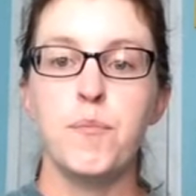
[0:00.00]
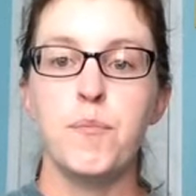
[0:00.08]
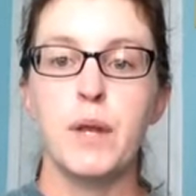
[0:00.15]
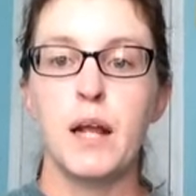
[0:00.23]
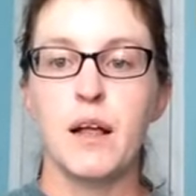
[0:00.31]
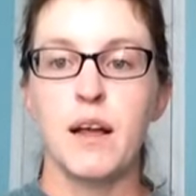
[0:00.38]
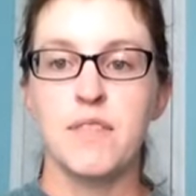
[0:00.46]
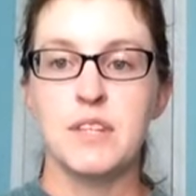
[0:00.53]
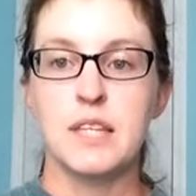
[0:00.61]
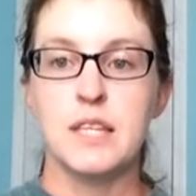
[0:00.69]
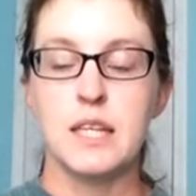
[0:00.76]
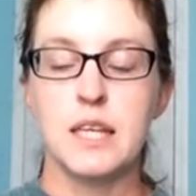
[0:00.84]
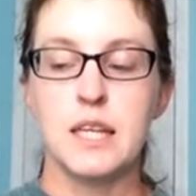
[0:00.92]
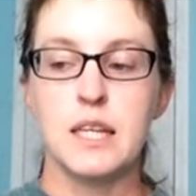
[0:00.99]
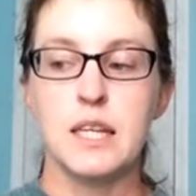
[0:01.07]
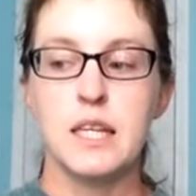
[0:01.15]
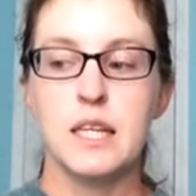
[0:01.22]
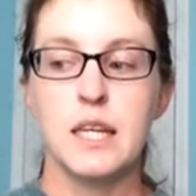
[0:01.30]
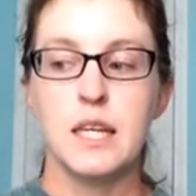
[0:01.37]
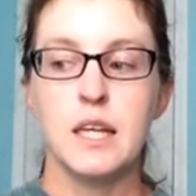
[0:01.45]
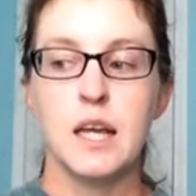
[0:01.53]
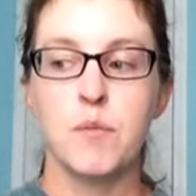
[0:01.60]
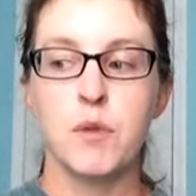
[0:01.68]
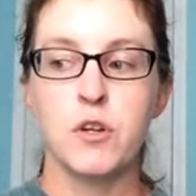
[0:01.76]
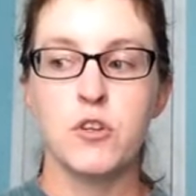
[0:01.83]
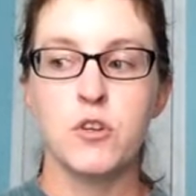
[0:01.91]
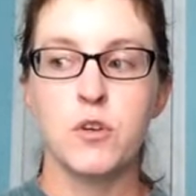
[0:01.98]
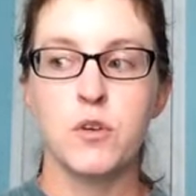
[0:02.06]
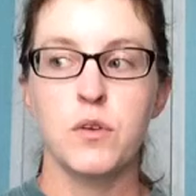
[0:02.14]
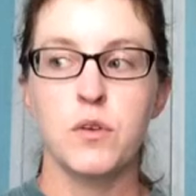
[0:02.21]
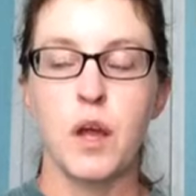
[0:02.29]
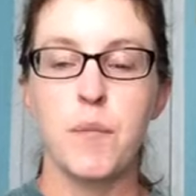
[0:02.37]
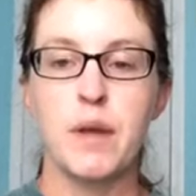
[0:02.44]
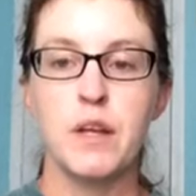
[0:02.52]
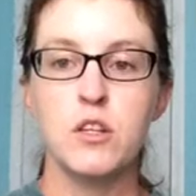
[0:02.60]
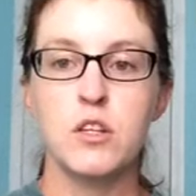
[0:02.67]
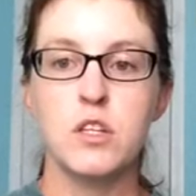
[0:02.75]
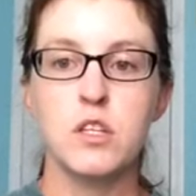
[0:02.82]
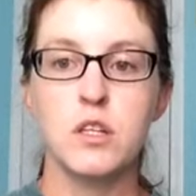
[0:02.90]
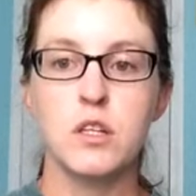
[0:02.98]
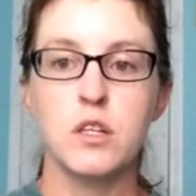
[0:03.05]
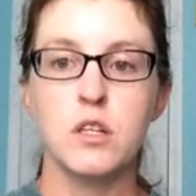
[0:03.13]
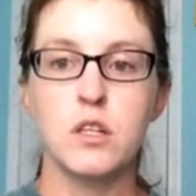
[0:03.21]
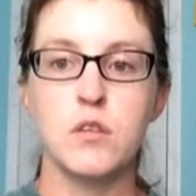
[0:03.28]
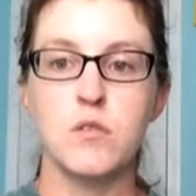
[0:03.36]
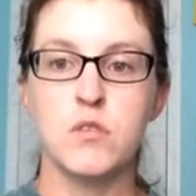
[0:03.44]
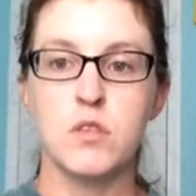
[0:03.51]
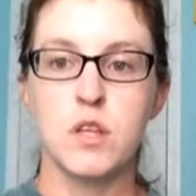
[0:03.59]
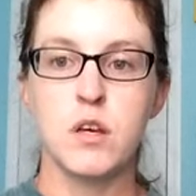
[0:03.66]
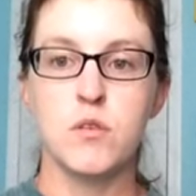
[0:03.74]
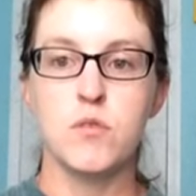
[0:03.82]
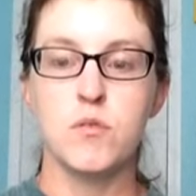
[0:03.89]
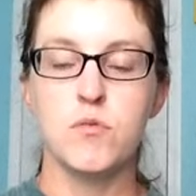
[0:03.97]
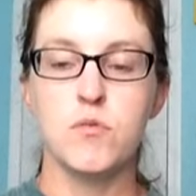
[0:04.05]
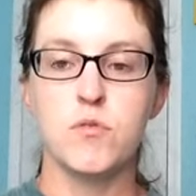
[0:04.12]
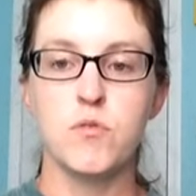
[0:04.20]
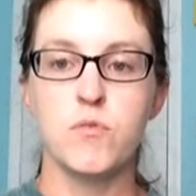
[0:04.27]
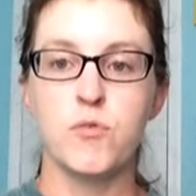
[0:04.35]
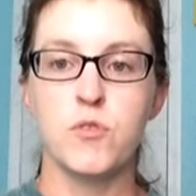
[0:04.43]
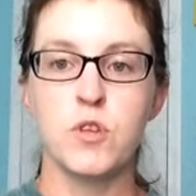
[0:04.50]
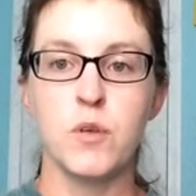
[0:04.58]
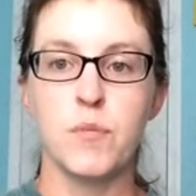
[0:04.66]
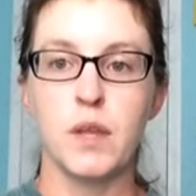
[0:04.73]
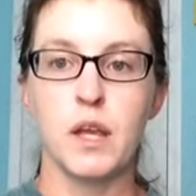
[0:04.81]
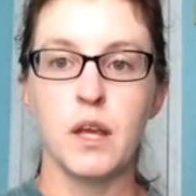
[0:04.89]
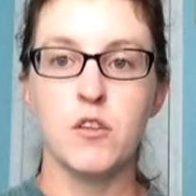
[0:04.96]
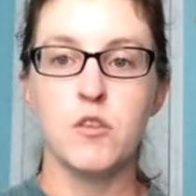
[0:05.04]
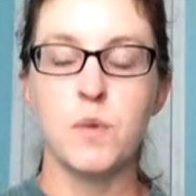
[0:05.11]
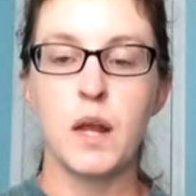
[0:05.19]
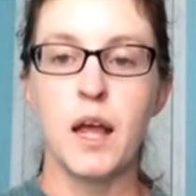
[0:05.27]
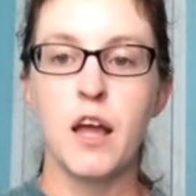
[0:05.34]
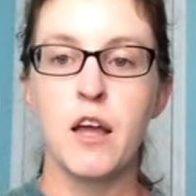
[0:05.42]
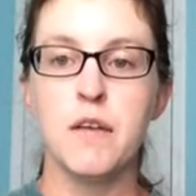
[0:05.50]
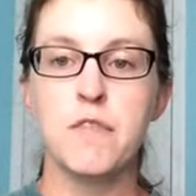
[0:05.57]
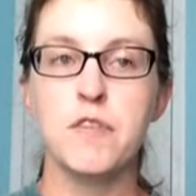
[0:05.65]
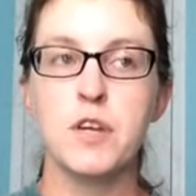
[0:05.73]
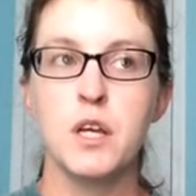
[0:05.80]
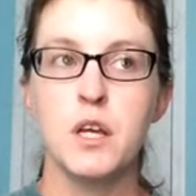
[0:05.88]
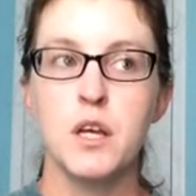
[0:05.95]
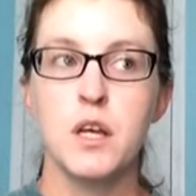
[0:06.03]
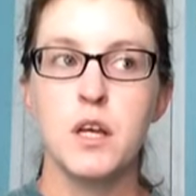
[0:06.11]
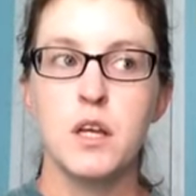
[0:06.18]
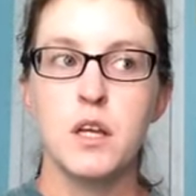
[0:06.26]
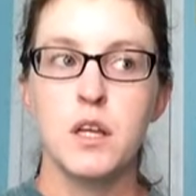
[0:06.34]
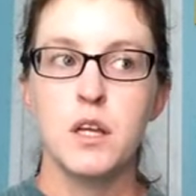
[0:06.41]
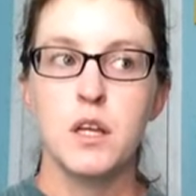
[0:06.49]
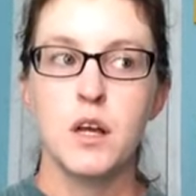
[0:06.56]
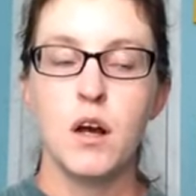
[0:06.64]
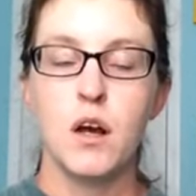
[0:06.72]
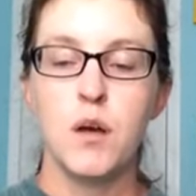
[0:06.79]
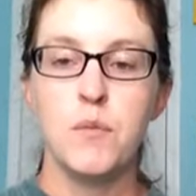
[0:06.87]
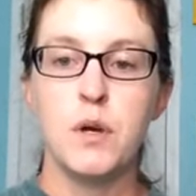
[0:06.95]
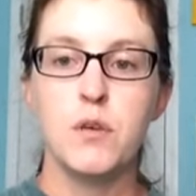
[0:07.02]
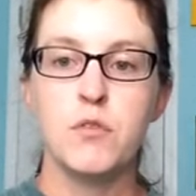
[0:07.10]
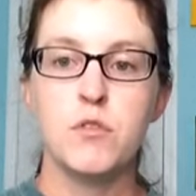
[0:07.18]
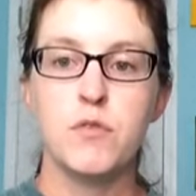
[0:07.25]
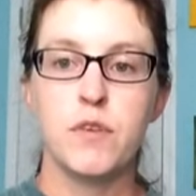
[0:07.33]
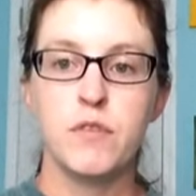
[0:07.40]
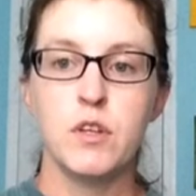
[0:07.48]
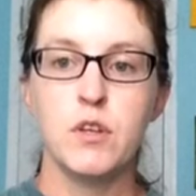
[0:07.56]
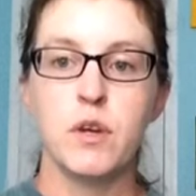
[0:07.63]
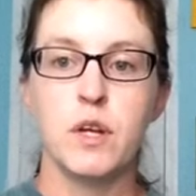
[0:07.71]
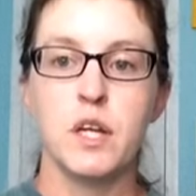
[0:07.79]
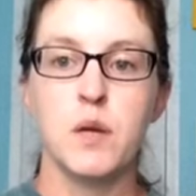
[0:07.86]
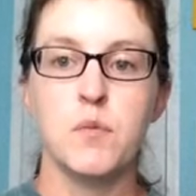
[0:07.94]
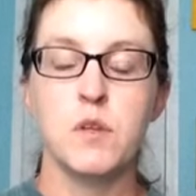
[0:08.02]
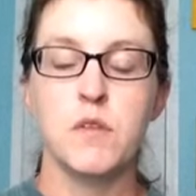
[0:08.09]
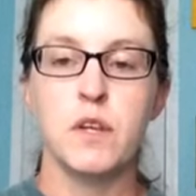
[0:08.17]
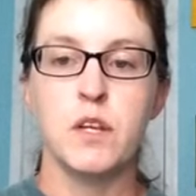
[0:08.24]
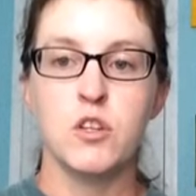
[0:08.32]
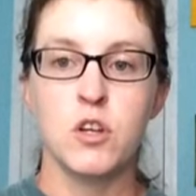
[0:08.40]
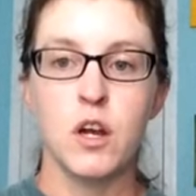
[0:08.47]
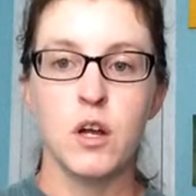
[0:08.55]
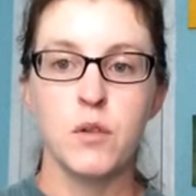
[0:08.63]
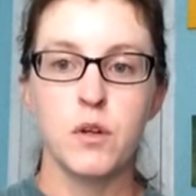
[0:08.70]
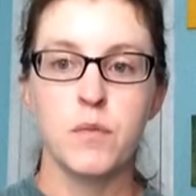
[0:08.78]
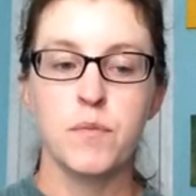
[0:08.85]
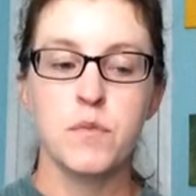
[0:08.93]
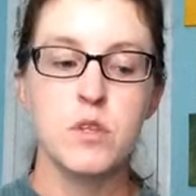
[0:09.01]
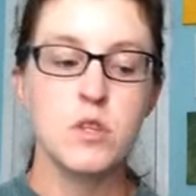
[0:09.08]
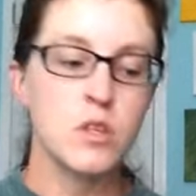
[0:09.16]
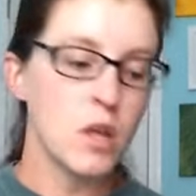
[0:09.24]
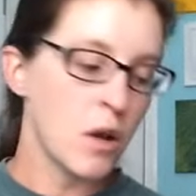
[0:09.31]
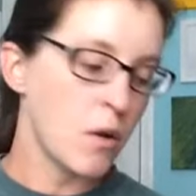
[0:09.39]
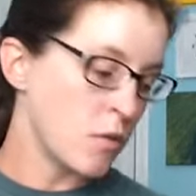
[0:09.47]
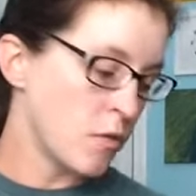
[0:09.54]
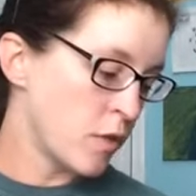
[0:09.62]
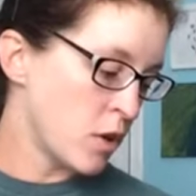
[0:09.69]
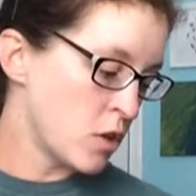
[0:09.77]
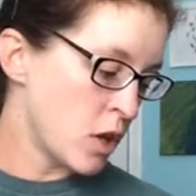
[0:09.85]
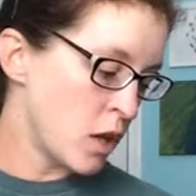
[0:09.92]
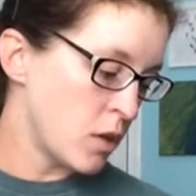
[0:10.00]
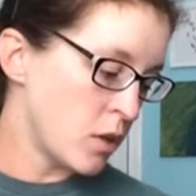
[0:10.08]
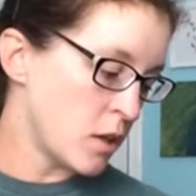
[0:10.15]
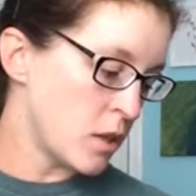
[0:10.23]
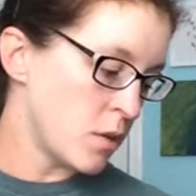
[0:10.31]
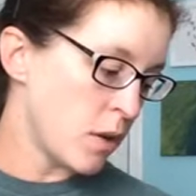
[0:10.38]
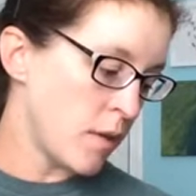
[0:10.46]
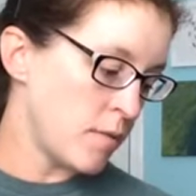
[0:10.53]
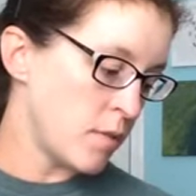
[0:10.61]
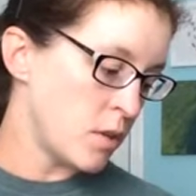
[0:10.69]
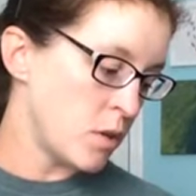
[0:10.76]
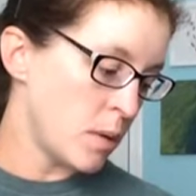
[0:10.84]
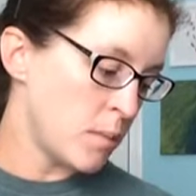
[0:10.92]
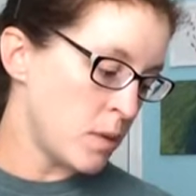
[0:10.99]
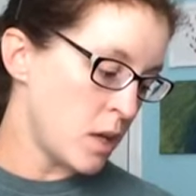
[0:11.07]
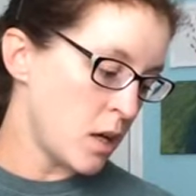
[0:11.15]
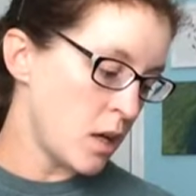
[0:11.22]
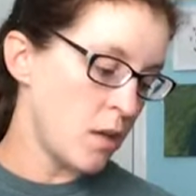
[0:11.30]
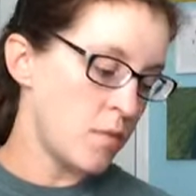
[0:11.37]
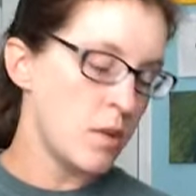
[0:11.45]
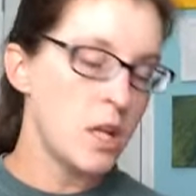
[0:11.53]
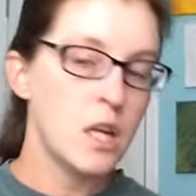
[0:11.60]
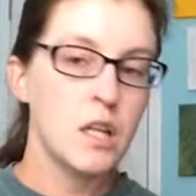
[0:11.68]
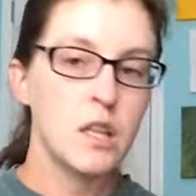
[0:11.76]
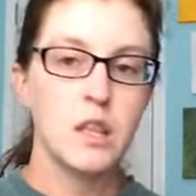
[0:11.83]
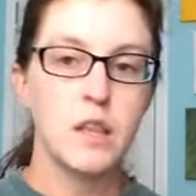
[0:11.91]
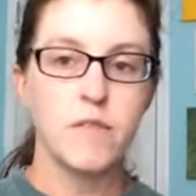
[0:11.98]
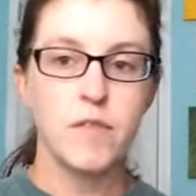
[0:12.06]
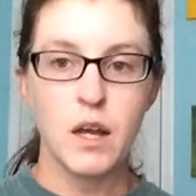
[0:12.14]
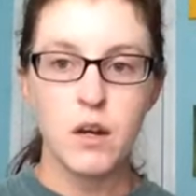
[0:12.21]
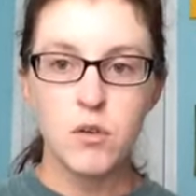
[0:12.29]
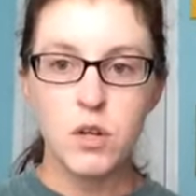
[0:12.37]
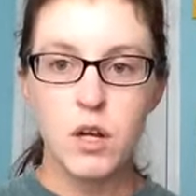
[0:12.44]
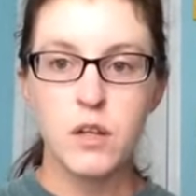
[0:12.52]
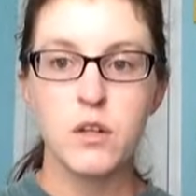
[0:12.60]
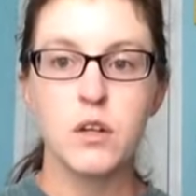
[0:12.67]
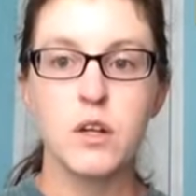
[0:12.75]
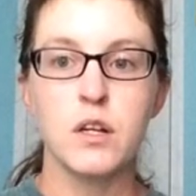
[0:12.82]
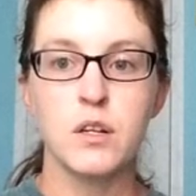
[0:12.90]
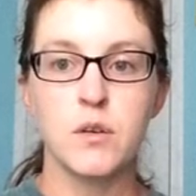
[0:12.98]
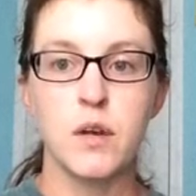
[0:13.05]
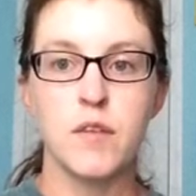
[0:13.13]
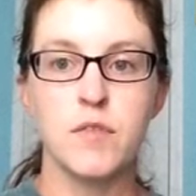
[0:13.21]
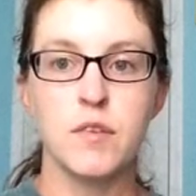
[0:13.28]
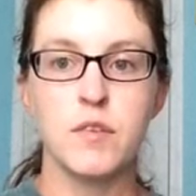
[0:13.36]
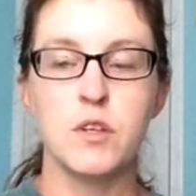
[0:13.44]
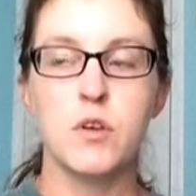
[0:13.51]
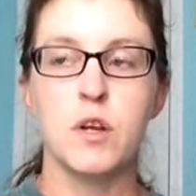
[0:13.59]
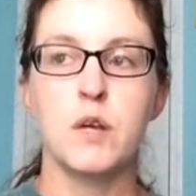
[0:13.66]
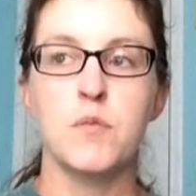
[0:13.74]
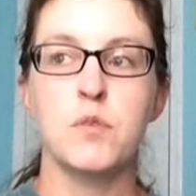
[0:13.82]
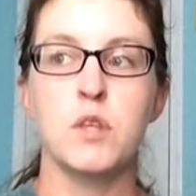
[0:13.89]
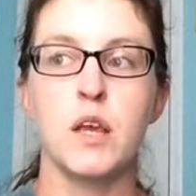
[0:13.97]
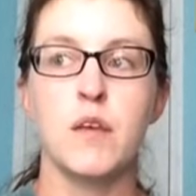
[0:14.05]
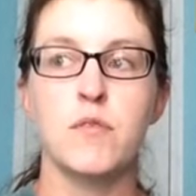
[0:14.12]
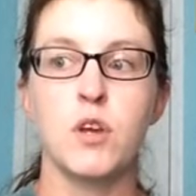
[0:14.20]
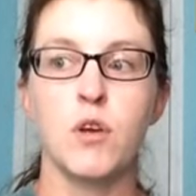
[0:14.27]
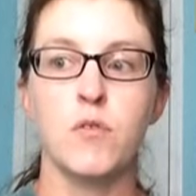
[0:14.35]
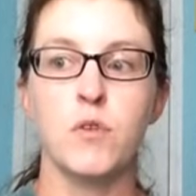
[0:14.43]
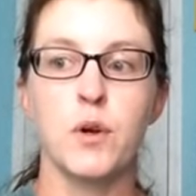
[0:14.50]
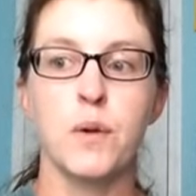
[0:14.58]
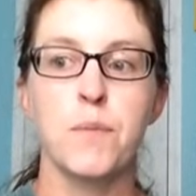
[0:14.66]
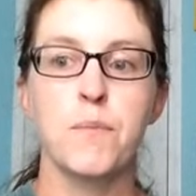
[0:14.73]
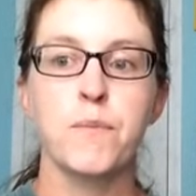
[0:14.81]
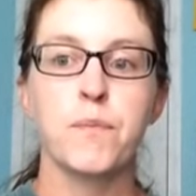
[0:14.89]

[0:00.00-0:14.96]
But I'll have to see. I'm not sure. I may just use those for something else, but I have almost 50 grams of each color. So the first color I do have 50 grams of. The final color I do have 50 grams left over.